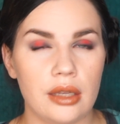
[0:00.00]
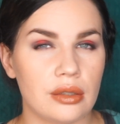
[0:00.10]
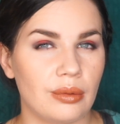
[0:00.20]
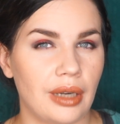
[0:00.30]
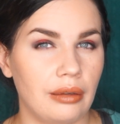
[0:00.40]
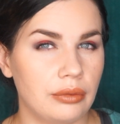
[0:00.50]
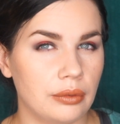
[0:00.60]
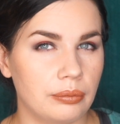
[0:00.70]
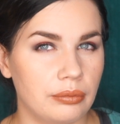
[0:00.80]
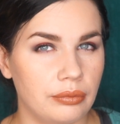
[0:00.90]
So what
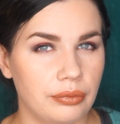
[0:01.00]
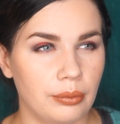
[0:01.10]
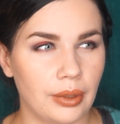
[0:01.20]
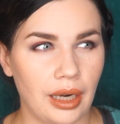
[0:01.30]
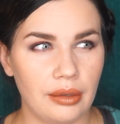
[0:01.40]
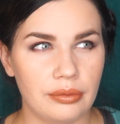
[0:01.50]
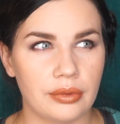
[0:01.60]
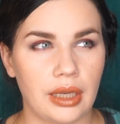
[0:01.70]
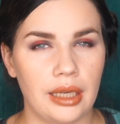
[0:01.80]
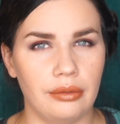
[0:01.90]

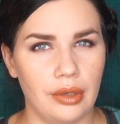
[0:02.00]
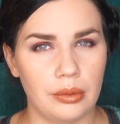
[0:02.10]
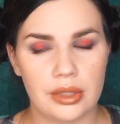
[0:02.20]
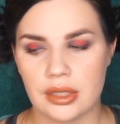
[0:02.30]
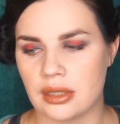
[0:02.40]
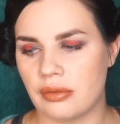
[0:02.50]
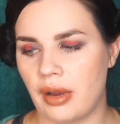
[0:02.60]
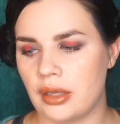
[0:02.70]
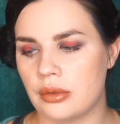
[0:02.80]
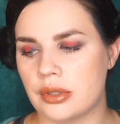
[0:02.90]
I've kind of noticed is if I
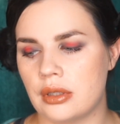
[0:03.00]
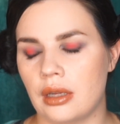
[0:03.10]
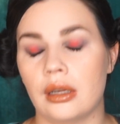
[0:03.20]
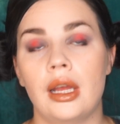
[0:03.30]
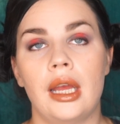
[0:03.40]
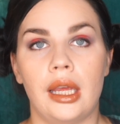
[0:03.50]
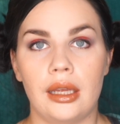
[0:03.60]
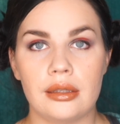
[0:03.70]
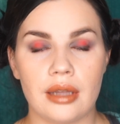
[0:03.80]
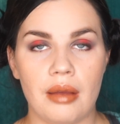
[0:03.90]
use the
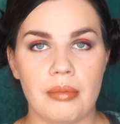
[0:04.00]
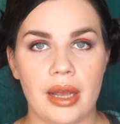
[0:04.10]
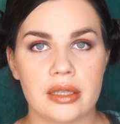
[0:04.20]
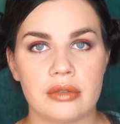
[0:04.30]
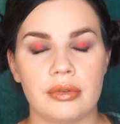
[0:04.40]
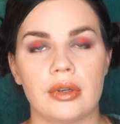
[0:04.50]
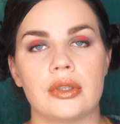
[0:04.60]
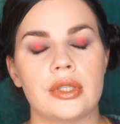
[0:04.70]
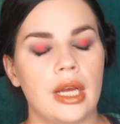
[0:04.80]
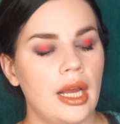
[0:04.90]
Enzyme mask
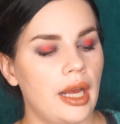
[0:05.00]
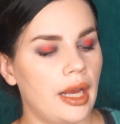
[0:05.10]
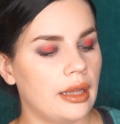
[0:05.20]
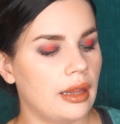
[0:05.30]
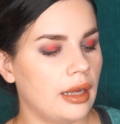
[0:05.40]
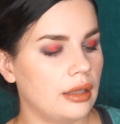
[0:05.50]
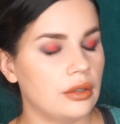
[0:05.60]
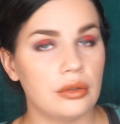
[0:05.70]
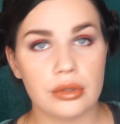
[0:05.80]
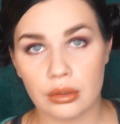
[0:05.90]
first and then
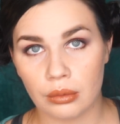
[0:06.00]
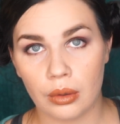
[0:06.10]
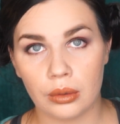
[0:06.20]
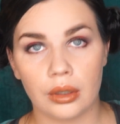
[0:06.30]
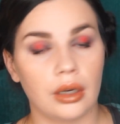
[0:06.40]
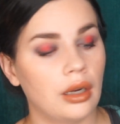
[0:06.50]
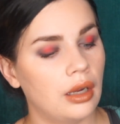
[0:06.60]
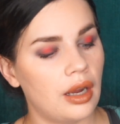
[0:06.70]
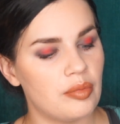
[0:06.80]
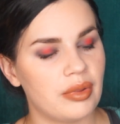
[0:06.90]
use the roller,
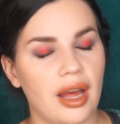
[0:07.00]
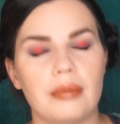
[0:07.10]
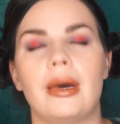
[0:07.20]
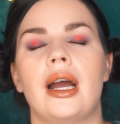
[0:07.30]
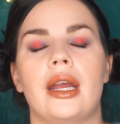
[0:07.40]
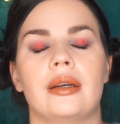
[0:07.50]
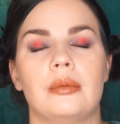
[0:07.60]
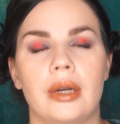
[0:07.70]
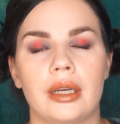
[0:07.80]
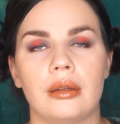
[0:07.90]
apply my
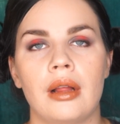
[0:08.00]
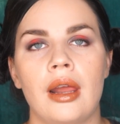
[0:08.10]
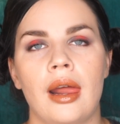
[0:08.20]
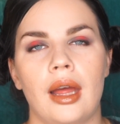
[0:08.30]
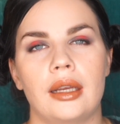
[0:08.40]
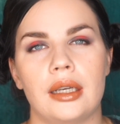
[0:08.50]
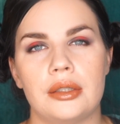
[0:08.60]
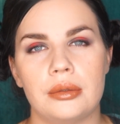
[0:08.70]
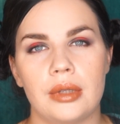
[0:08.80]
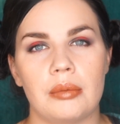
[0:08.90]
oil, and I
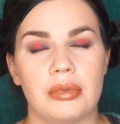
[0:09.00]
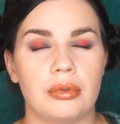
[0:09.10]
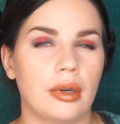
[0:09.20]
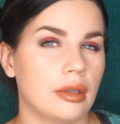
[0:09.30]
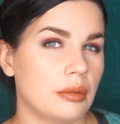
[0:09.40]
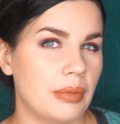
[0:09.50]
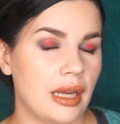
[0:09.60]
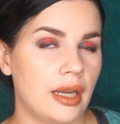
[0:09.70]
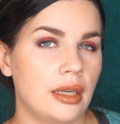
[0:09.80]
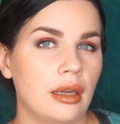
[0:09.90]
do that before I go to
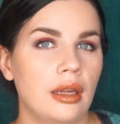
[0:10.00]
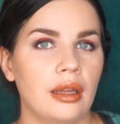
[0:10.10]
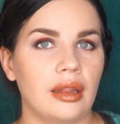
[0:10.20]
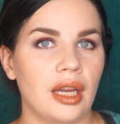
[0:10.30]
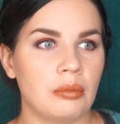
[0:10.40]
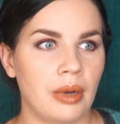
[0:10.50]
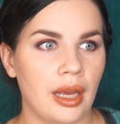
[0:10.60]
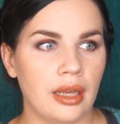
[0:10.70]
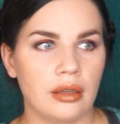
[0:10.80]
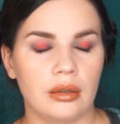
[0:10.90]
bed. That
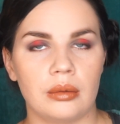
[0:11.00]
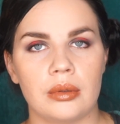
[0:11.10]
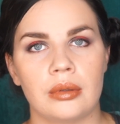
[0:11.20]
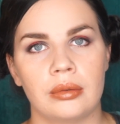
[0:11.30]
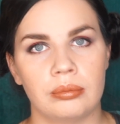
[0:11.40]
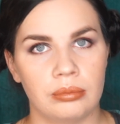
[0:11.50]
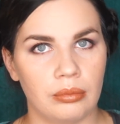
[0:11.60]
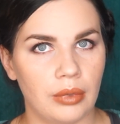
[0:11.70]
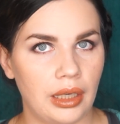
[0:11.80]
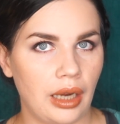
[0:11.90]
way, you know,
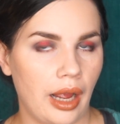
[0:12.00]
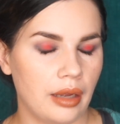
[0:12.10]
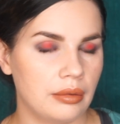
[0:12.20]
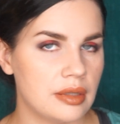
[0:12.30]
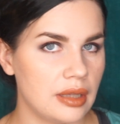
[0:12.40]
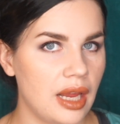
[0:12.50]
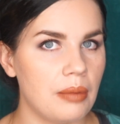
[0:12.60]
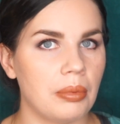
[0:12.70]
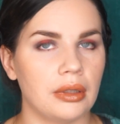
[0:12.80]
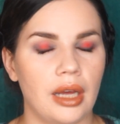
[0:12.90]
when I
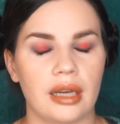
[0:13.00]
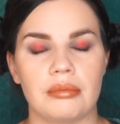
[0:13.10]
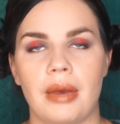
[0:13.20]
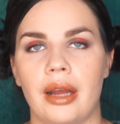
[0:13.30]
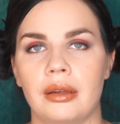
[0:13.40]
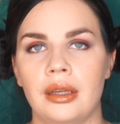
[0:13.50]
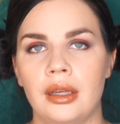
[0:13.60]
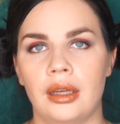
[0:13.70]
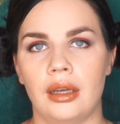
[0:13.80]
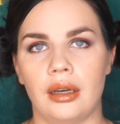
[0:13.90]
sleep, a lot of my
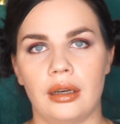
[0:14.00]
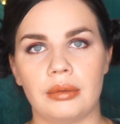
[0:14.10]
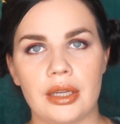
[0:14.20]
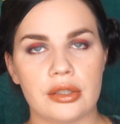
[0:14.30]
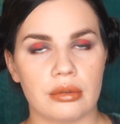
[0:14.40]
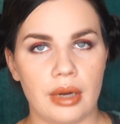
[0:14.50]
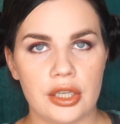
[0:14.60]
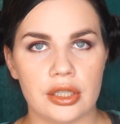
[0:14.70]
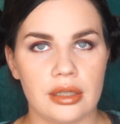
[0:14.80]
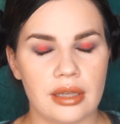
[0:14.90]

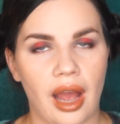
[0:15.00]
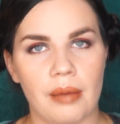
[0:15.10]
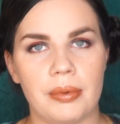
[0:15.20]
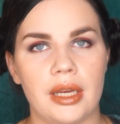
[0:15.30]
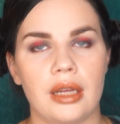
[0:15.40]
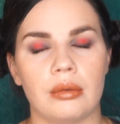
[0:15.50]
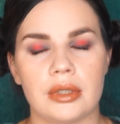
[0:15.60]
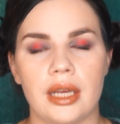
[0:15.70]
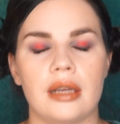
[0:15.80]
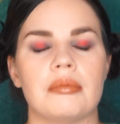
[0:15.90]
restoration is happening or
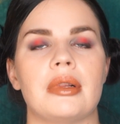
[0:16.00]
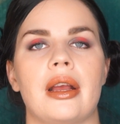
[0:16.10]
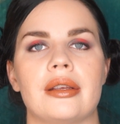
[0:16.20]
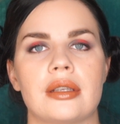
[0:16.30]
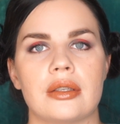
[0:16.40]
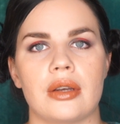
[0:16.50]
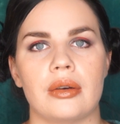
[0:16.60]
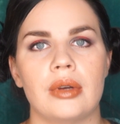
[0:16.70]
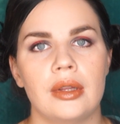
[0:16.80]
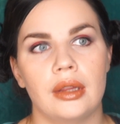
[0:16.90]
taking place,
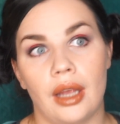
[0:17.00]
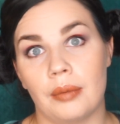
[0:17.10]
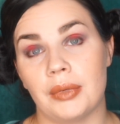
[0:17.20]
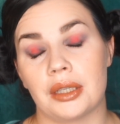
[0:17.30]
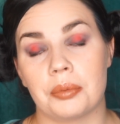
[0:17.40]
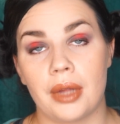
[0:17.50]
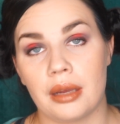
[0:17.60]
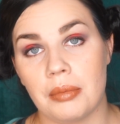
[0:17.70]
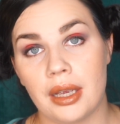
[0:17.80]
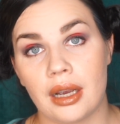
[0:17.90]
so I'm not
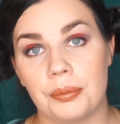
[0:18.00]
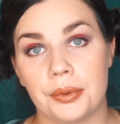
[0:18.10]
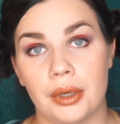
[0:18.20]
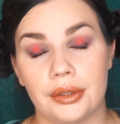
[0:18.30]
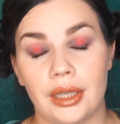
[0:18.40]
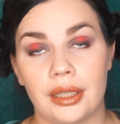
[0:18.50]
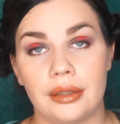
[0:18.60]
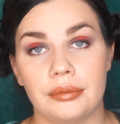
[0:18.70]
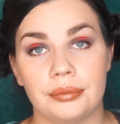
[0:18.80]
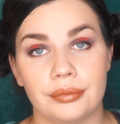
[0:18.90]
applying makeup throughout that
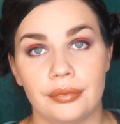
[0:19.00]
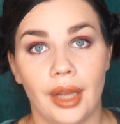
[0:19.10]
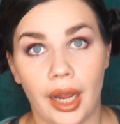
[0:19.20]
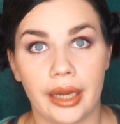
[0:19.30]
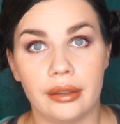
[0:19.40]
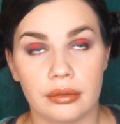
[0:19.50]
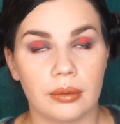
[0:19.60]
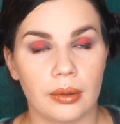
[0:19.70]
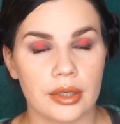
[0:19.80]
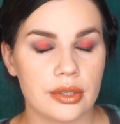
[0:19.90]
night, of
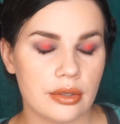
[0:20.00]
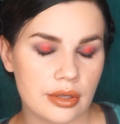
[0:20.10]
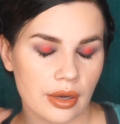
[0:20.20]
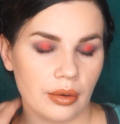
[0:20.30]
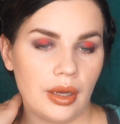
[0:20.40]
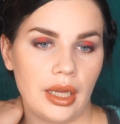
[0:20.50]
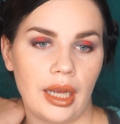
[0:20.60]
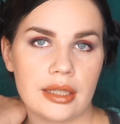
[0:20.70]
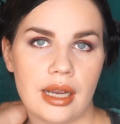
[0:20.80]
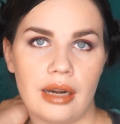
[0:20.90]
course. So
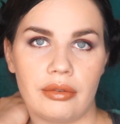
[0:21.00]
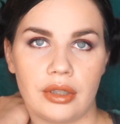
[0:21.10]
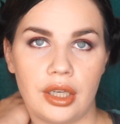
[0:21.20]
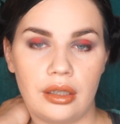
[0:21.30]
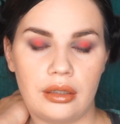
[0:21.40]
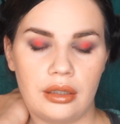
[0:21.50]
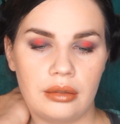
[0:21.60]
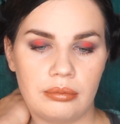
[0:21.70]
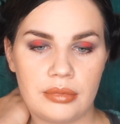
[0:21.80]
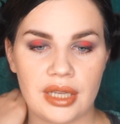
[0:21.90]
it's kind of a good
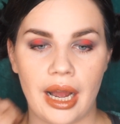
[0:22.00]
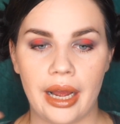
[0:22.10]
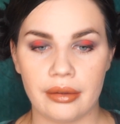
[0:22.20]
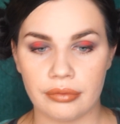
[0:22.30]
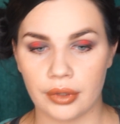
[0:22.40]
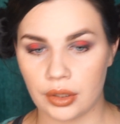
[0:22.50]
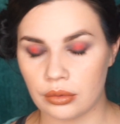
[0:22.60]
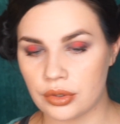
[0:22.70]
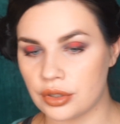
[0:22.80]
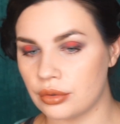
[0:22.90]
time for
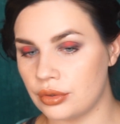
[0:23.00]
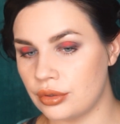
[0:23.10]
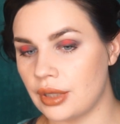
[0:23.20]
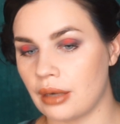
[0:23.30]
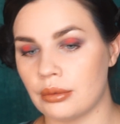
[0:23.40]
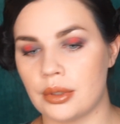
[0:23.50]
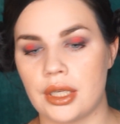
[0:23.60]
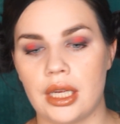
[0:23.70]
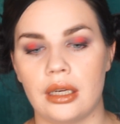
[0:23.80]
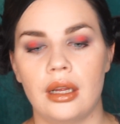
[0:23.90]
you to do that
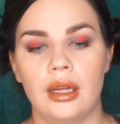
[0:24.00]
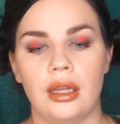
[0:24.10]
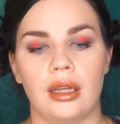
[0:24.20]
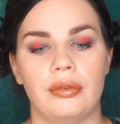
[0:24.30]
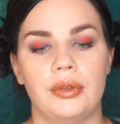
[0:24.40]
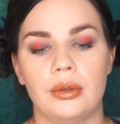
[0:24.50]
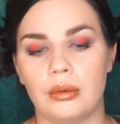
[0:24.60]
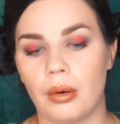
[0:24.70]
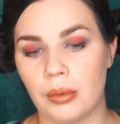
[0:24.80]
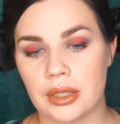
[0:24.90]
routine if you
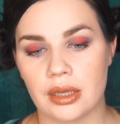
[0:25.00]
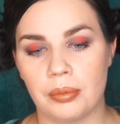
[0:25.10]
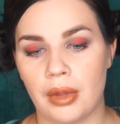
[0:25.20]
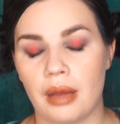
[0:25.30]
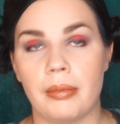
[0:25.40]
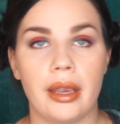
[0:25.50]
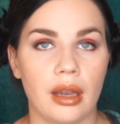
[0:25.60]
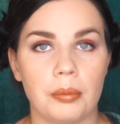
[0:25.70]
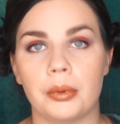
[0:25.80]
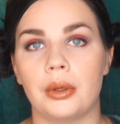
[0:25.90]
always apply
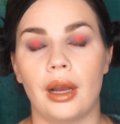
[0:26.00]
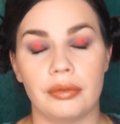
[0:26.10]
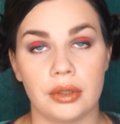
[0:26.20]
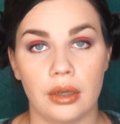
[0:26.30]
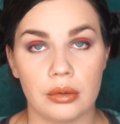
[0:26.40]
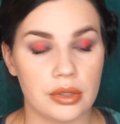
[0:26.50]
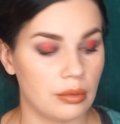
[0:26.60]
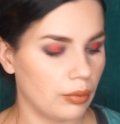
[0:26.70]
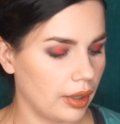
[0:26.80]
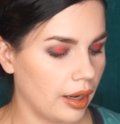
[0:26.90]
makeup or you have to go
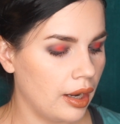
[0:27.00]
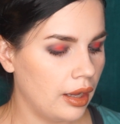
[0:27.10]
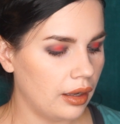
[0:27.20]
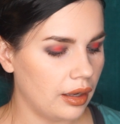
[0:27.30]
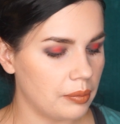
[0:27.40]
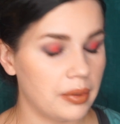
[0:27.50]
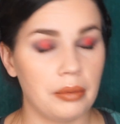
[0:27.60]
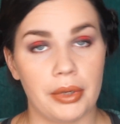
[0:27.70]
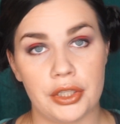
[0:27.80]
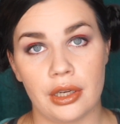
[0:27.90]
somewhere pretty
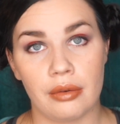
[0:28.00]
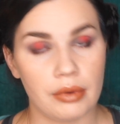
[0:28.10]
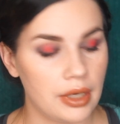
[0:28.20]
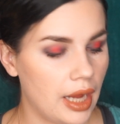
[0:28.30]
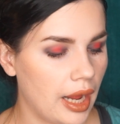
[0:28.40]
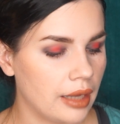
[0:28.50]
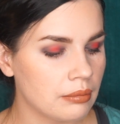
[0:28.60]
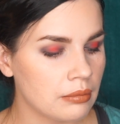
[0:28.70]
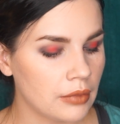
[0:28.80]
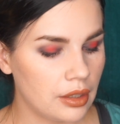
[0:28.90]
much every day.
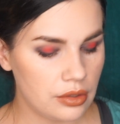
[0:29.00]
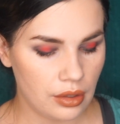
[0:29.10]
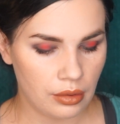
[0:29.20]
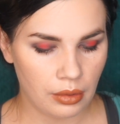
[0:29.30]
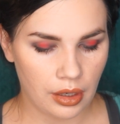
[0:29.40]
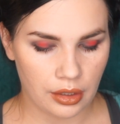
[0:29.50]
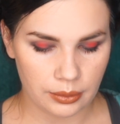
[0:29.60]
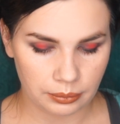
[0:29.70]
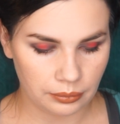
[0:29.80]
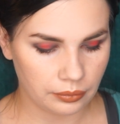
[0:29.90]

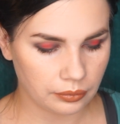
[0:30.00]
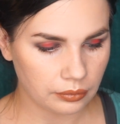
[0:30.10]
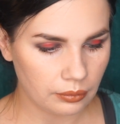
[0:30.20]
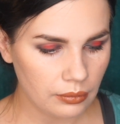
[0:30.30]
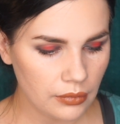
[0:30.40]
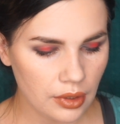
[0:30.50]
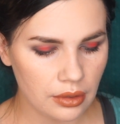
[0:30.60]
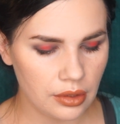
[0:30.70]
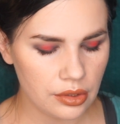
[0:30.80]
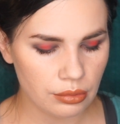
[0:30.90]
So
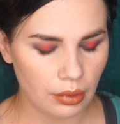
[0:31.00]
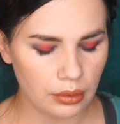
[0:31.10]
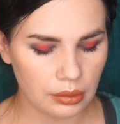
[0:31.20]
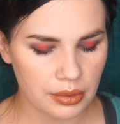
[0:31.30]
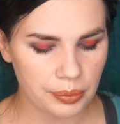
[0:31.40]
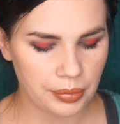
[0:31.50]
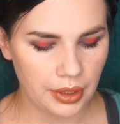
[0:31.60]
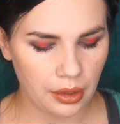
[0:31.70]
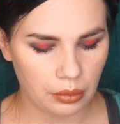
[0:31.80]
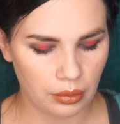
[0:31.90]
this roller was
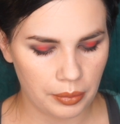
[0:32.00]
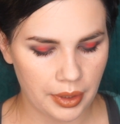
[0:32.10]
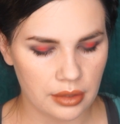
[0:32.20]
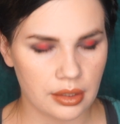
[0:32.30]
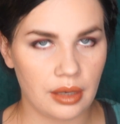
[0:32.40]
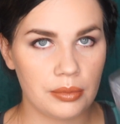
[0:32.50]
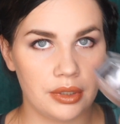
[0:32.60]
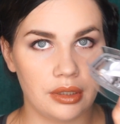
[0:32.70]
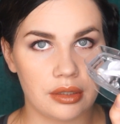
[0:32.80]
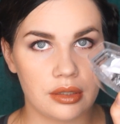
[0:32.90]
pretty cool because it comes
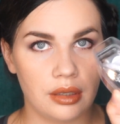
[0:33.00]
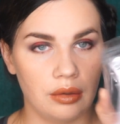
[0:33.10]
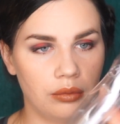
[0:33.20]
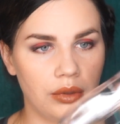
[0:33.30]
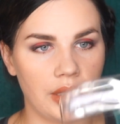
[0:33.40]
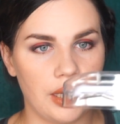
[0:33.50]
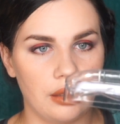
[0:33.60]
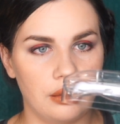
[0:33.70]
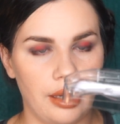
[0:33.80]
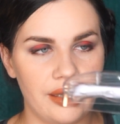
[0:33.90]
in this
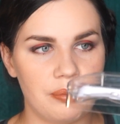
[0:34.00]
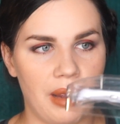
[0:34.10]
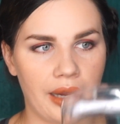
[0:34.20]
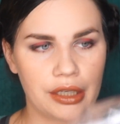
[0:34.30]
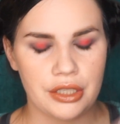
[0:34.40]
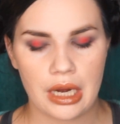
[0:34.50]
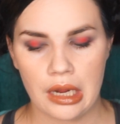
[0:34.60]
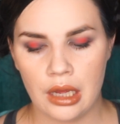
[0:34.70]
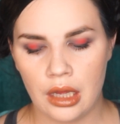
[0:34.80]
really nice packaging.